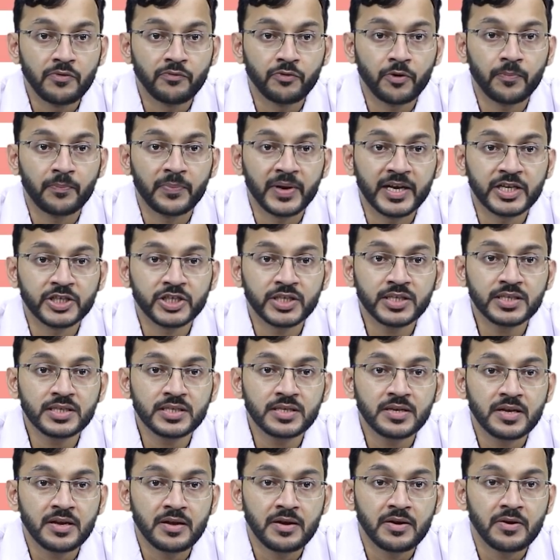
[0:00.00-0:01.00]
for
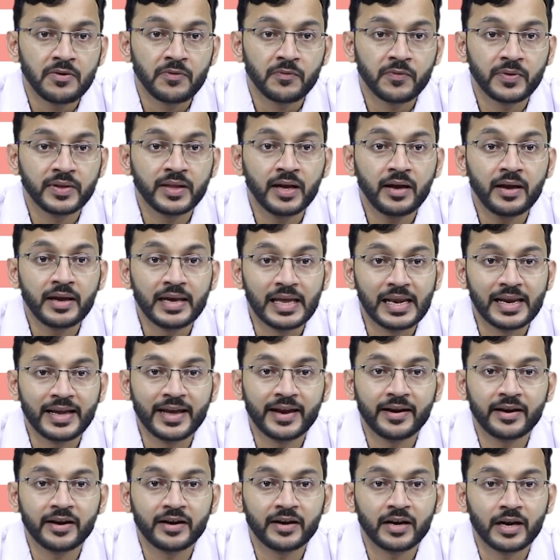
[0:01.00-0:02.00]
patients with a
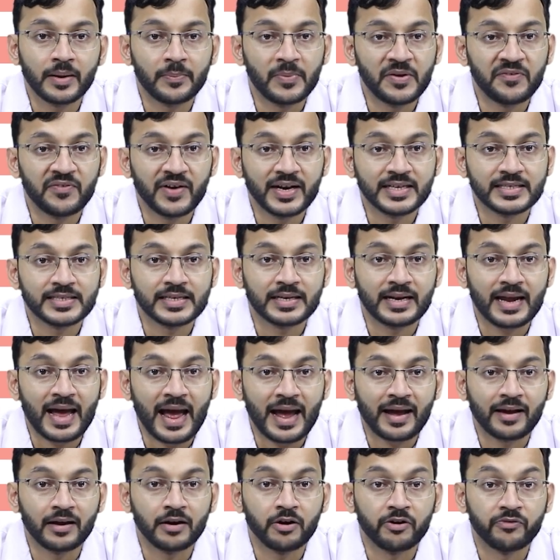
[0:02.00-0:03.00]
Hilgen-Rehner epiphyseal
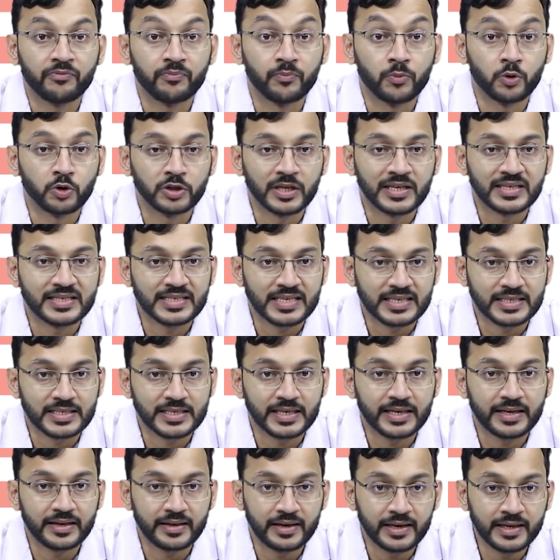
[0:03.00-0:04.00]
angle of more than
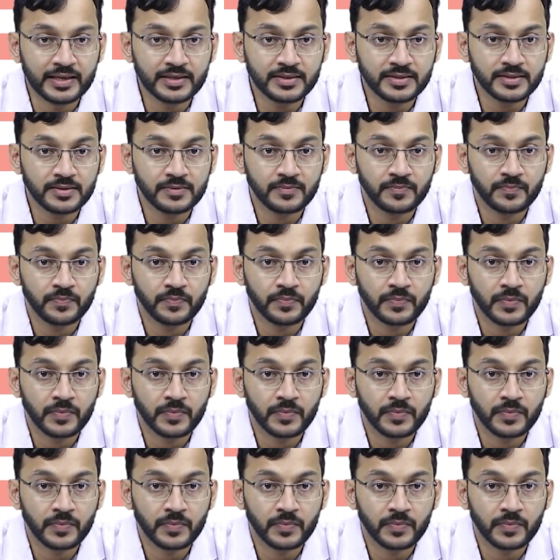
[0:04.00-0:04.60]
60 degrees,